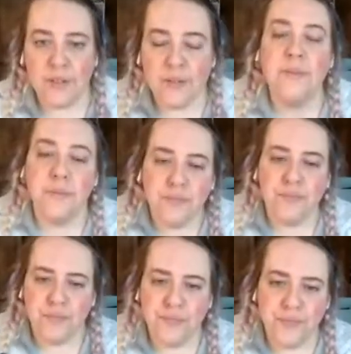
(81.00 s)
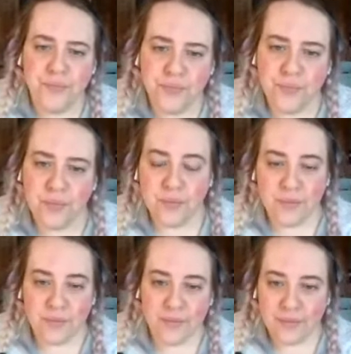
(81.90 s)

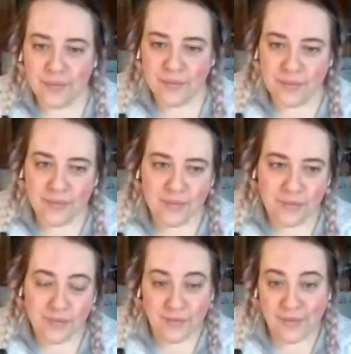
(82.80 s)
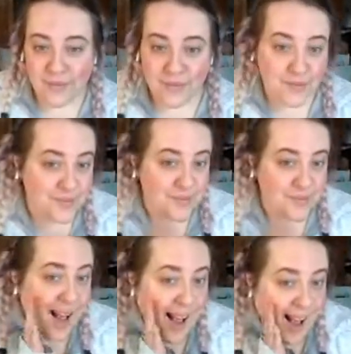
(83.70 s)

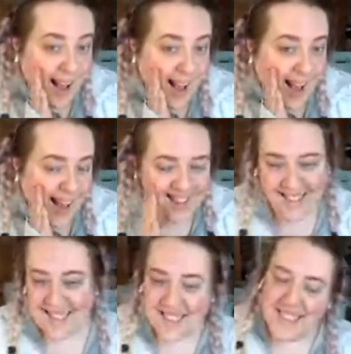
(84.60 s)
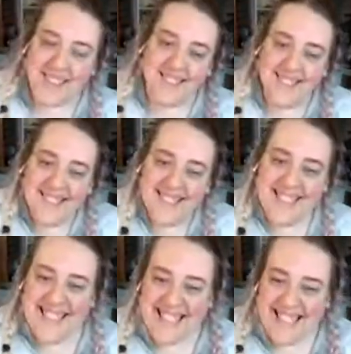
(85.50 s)

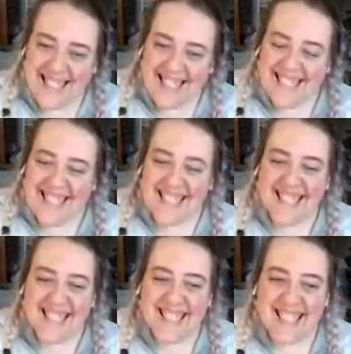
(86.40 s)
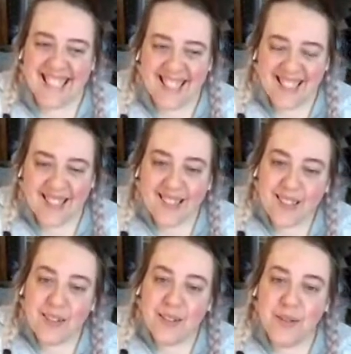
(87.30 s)

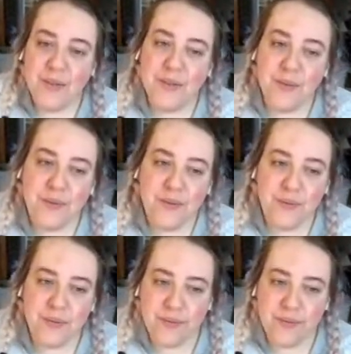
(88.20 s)
No words are spoken by the person on screen.